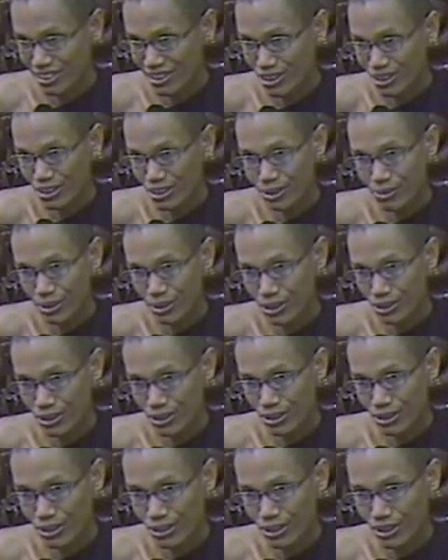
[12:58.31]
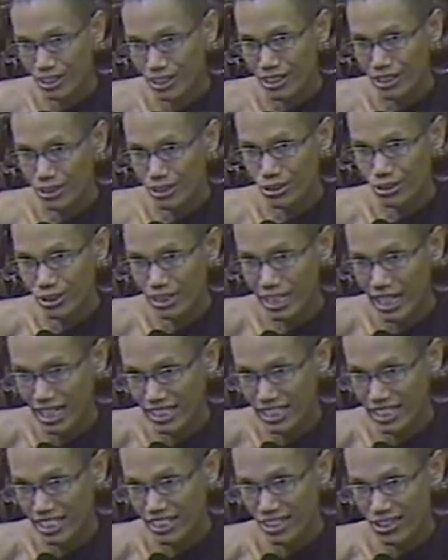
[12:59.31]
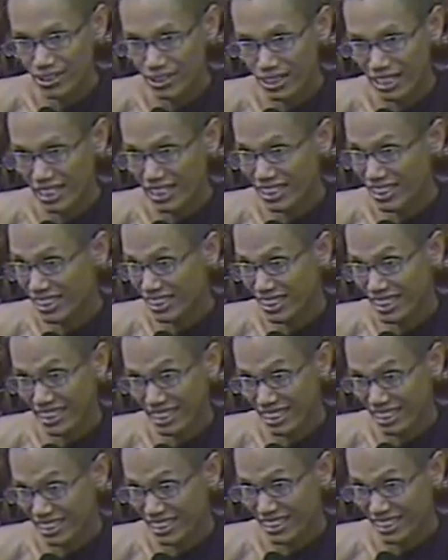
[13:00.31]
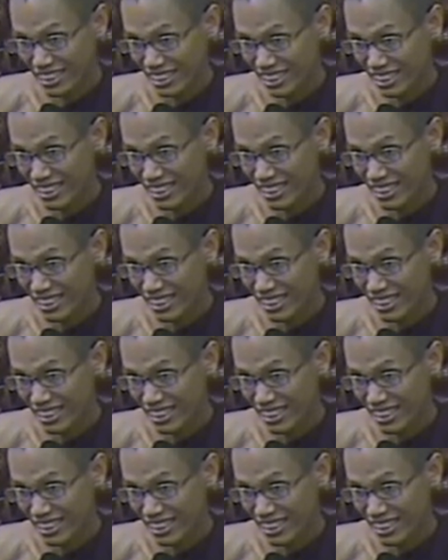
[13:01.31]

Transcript: So if so, you got totally killing,